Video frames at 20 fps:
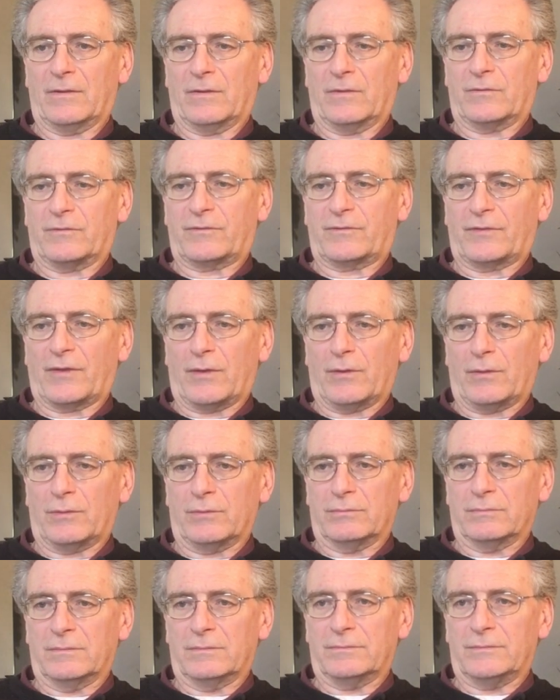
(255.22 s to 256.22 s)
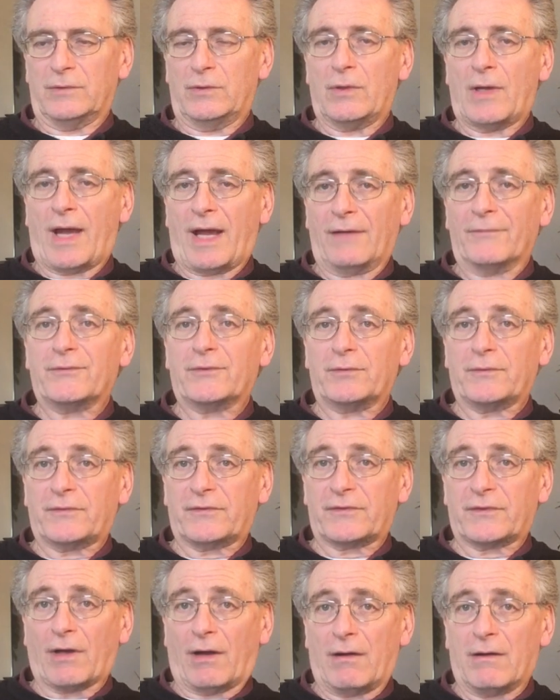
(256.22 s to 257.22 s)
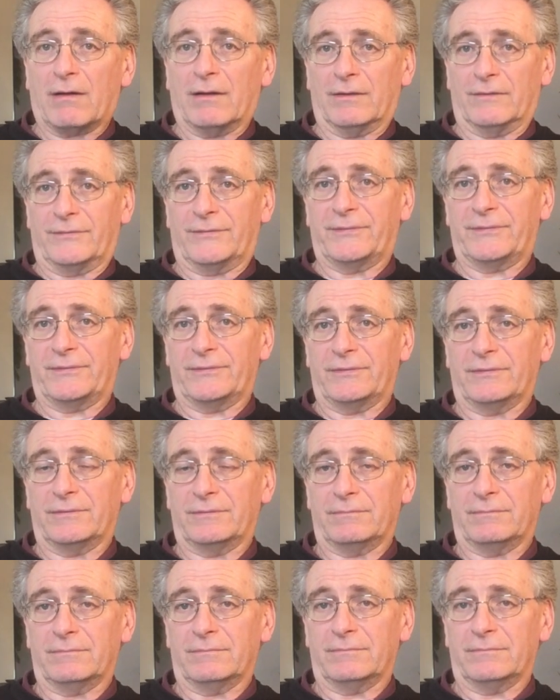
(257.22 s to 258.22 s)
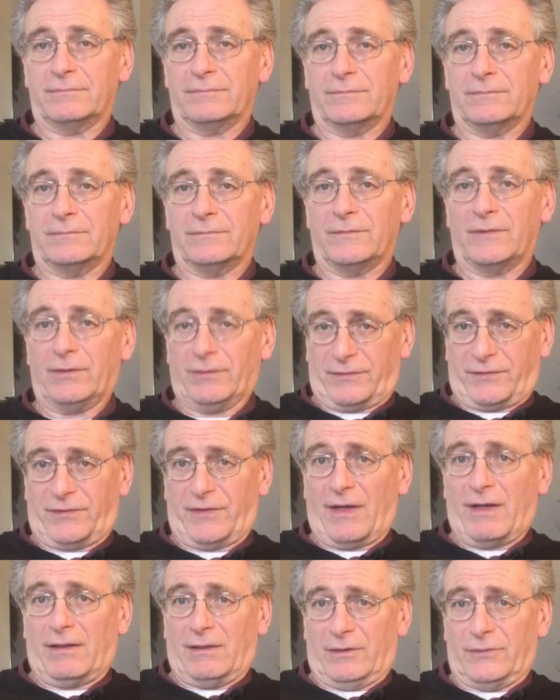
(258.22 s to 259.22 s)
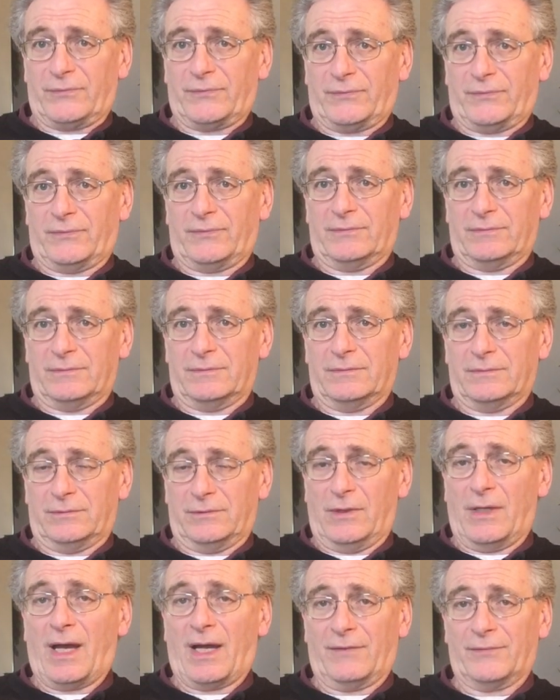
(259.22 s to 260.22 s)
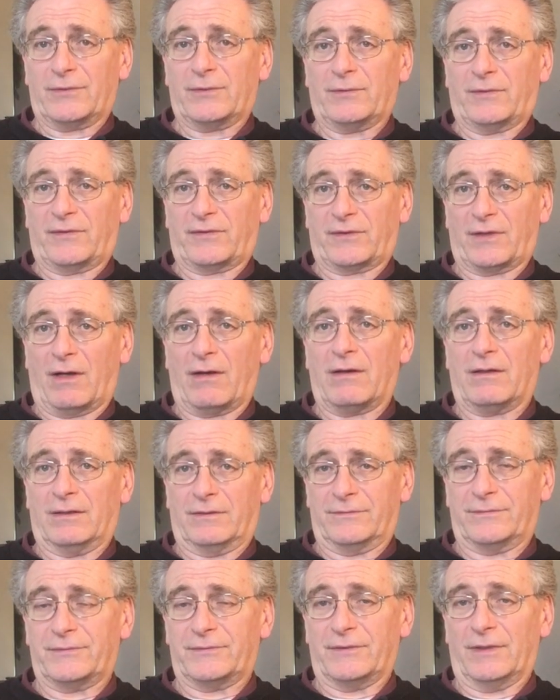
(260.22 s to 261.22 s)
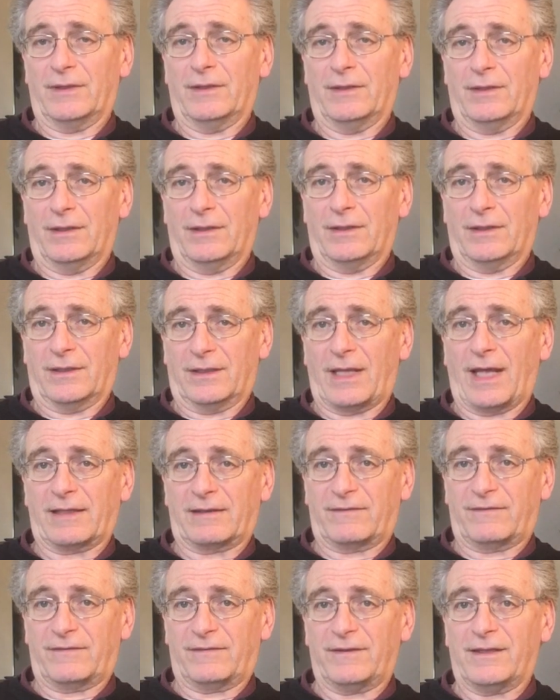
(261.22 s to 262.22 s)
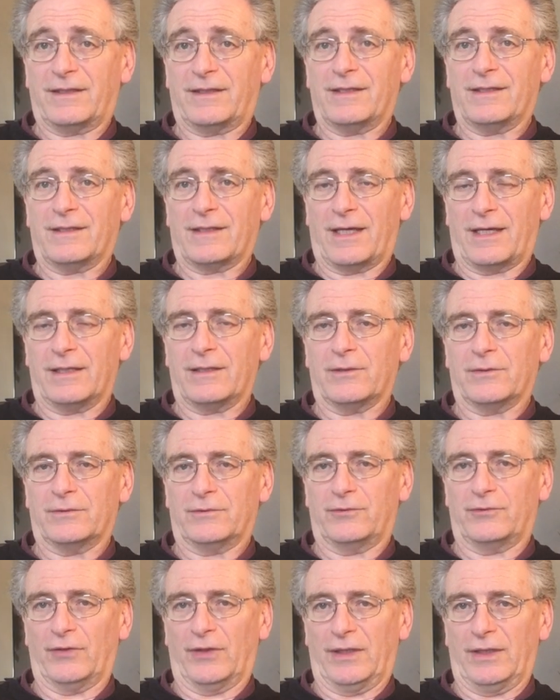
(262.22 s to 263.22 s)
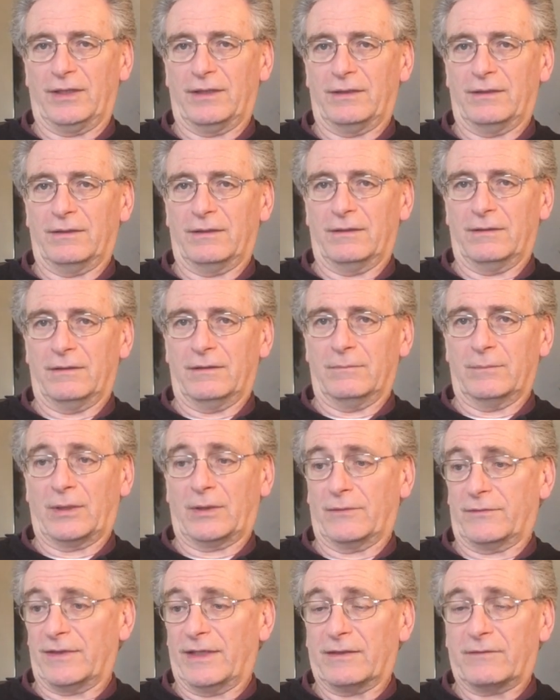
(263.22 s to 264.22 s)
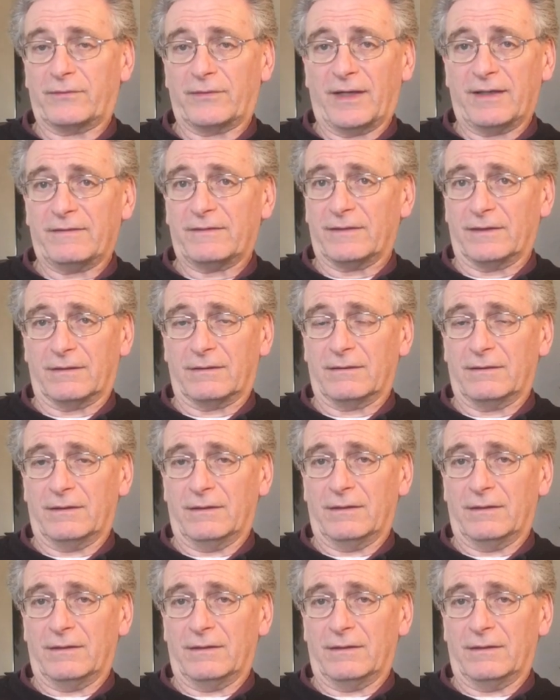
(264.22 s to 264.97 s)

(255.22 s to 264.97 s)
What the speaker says: So you have to starve yourself. You have to starve that seeking energy, because let's face it,